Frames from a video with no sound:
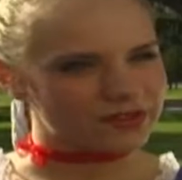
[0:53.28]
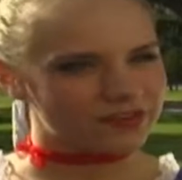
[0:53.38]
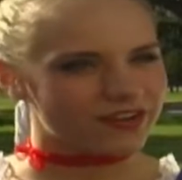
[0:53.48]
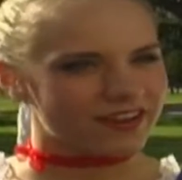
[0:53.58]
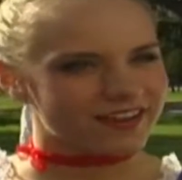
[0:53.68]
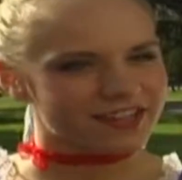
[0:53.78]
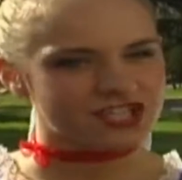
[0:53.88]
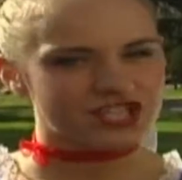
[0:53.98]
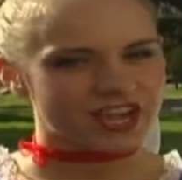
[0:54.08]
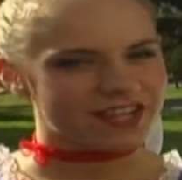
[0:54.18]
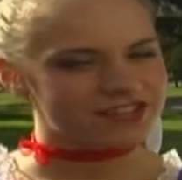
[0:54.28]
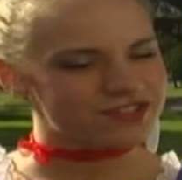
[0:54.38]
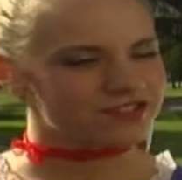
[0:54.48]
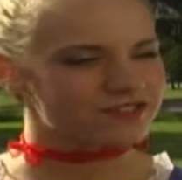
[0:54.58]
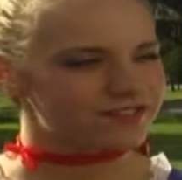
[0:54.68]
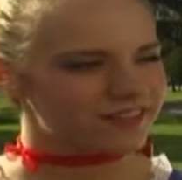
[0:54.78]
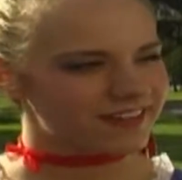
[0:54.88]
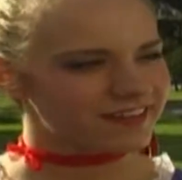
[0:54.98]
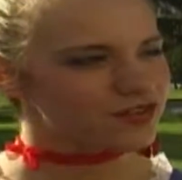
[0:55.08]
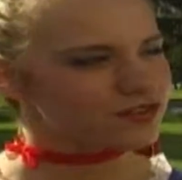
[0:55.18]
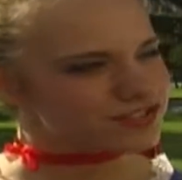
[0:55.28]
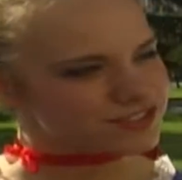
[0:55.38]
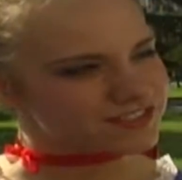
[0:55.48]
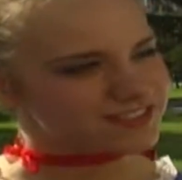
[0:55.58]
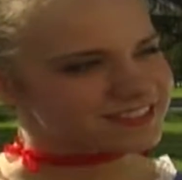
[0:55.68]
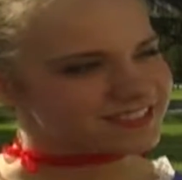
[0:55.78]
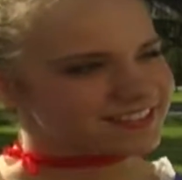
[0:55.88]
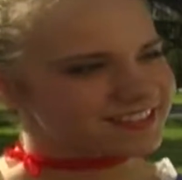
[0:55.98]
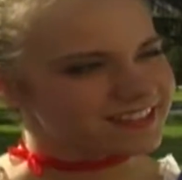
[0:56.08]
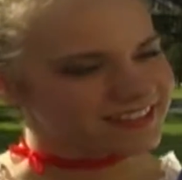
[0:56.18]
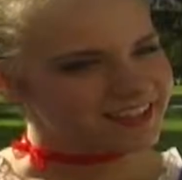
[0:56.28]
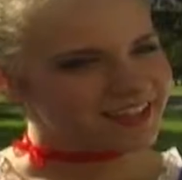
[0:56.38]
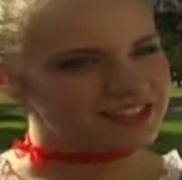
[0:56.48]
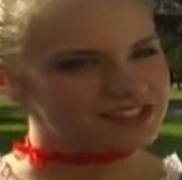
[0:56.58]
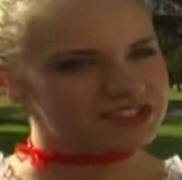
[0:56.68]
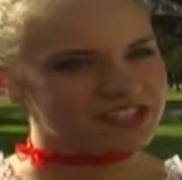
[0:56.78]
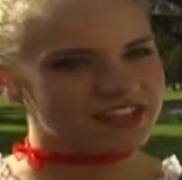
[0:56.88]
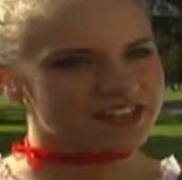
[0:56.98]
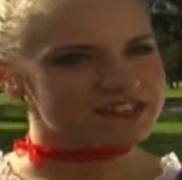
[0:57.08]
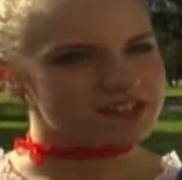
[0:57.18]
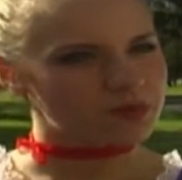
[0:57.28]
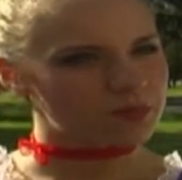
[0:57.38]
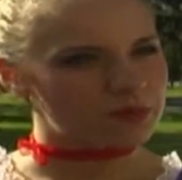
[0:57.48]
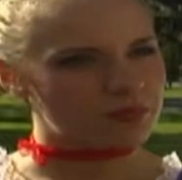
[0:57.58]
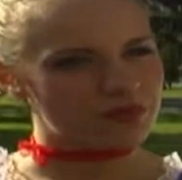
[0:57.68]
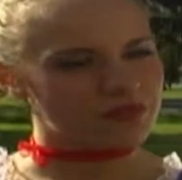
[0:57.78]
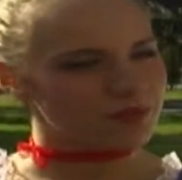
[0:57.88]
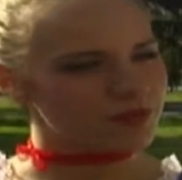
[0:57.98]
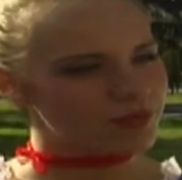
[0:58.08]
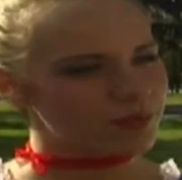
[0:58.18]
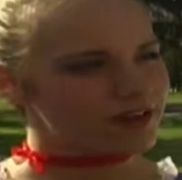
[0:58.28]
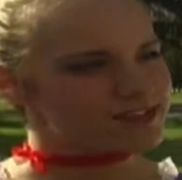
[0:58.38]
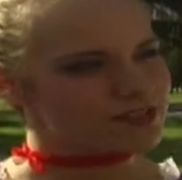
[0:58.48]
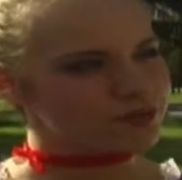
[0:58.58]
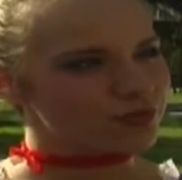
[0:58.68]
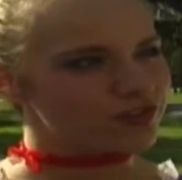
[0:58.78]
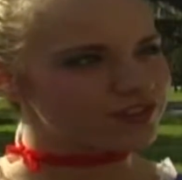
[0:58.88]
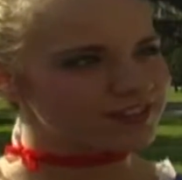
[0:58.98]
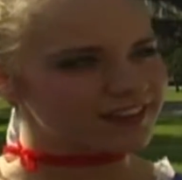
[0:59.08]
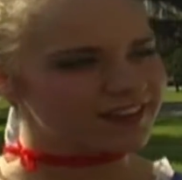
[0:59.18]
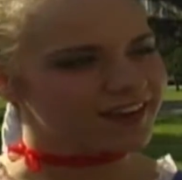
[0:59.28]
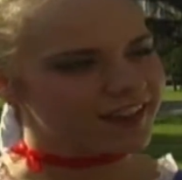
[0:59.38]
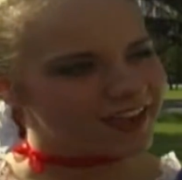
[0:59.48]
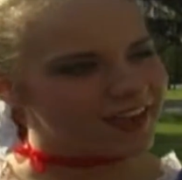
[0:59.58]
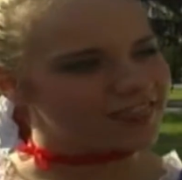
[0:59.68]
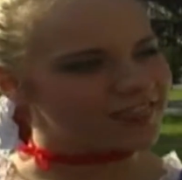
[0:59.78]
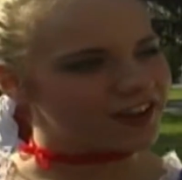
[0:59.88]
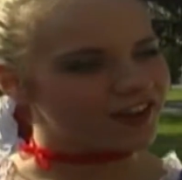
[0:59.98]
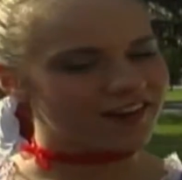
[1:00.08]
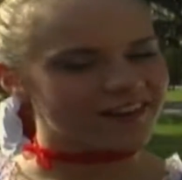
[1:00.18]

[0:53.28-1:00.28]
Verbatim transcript: great exchange of like cultures and and just getting to know people from other parts of the world and and their